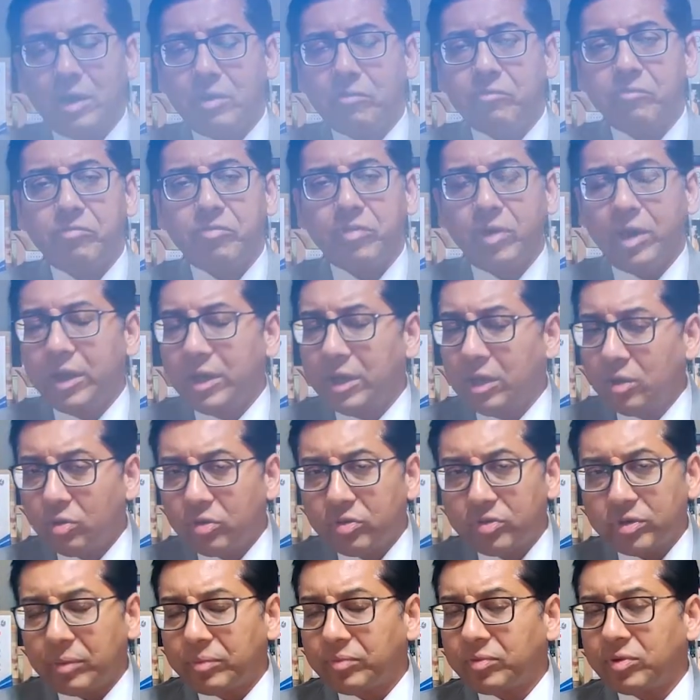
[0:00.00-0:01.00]
a very good
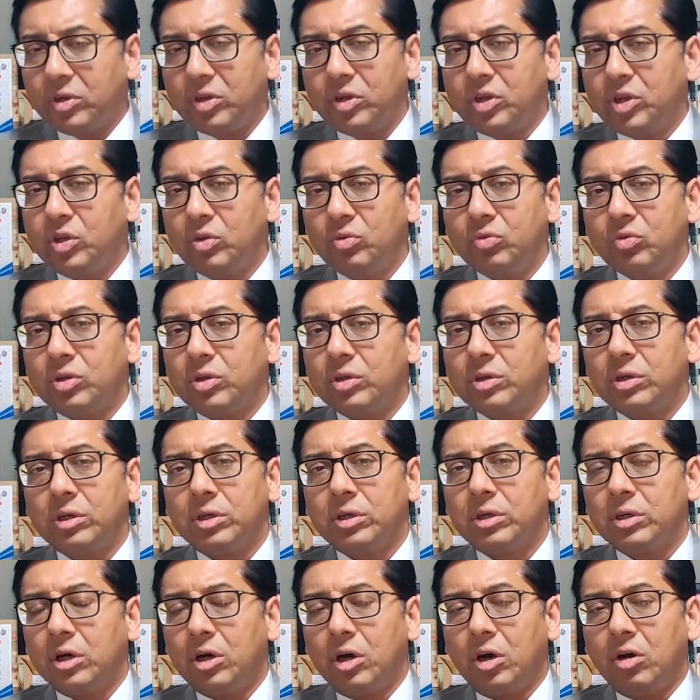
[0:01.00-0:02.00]
substitute
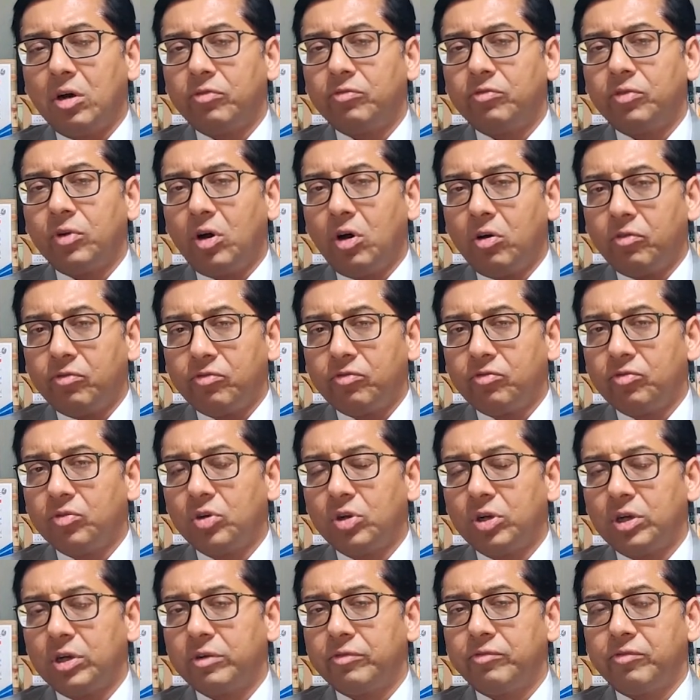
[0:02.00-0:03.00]
of
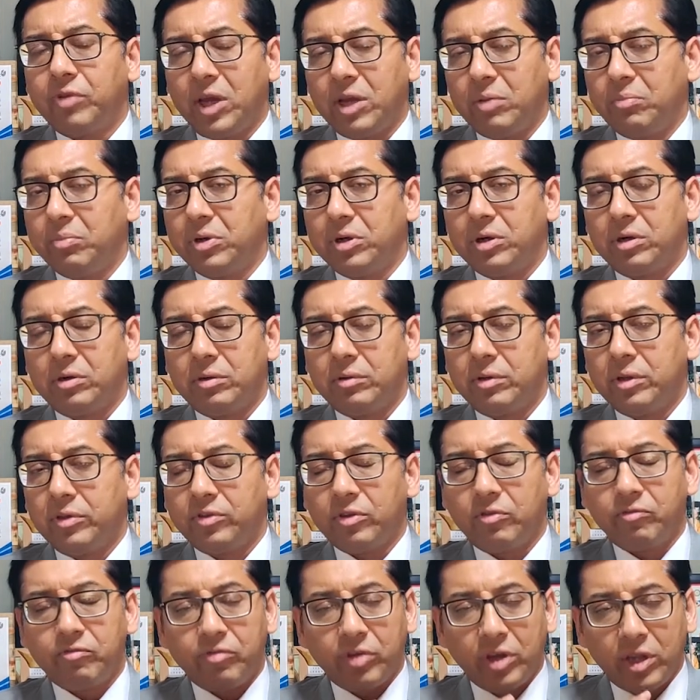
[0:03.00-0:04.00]
wood fiber. It's a
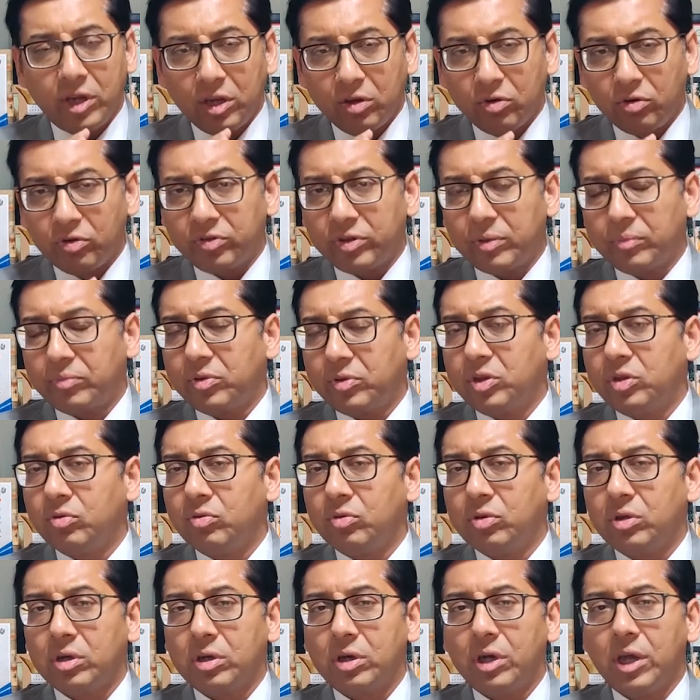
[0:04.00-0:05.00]
very good
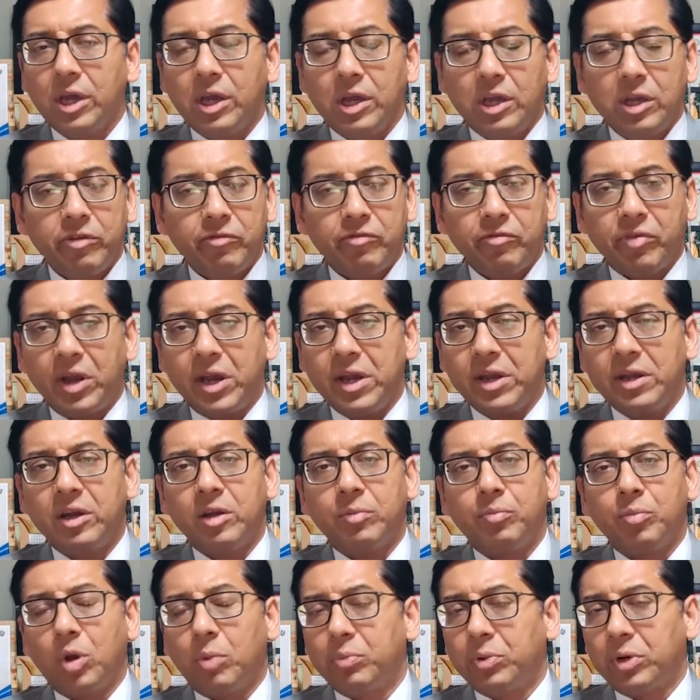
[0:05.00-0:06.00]
substitute if
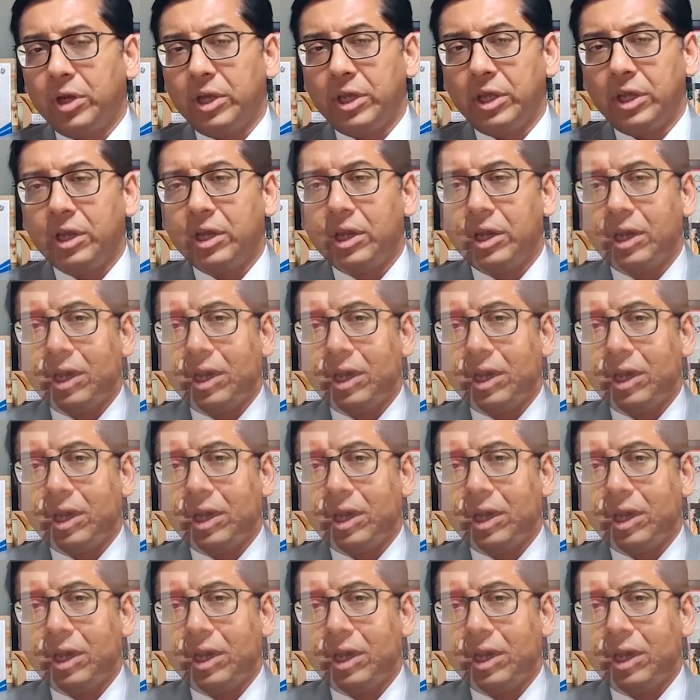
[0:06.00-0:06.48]
handled properly.